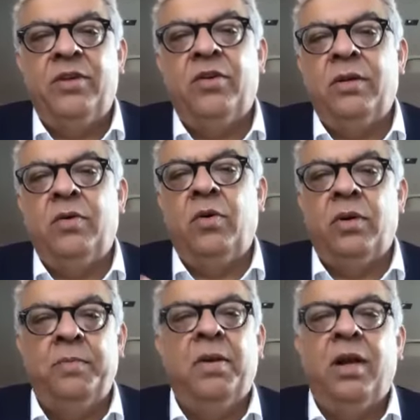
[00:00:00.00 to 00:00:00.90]
or a
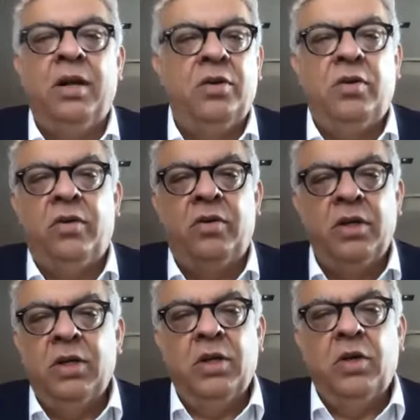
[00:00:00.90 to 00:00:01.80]
plant or
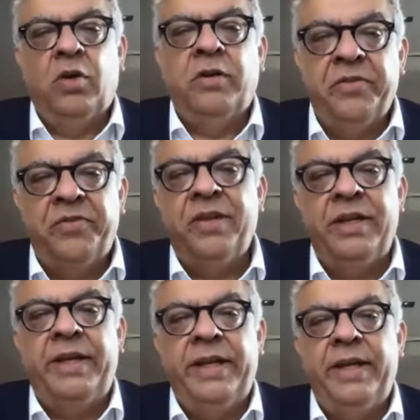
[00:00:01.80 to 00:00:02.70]
a
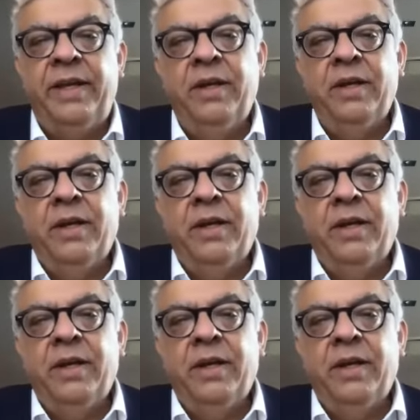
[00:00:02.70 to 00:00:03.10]
facility.